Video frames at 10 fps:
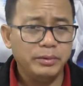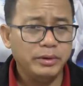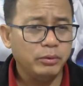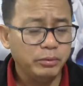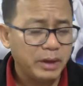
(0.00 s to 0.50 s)

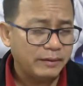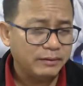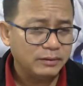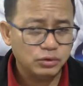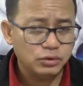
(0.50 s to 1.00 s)
will be
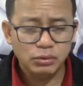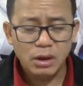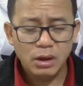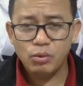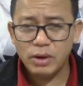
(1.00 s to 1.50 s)
able to
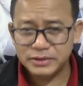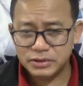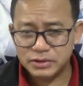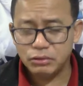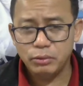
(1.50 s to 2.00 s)
watch
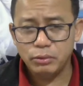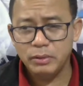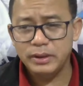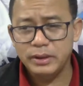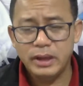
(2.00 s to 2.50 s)
or will be